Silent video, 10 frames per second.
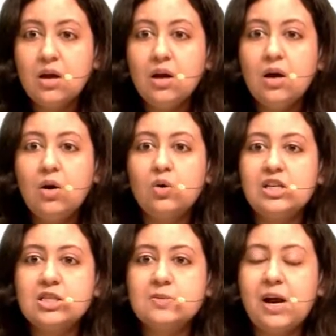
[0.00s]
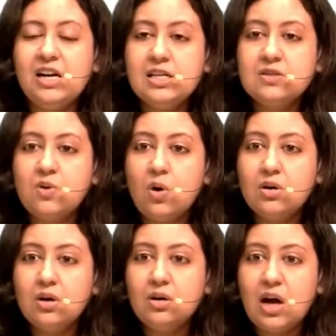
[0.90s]
Okay, Spidey's vlog
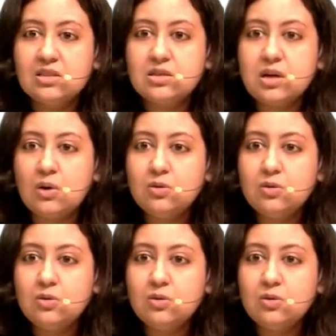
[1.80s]
has a doubt.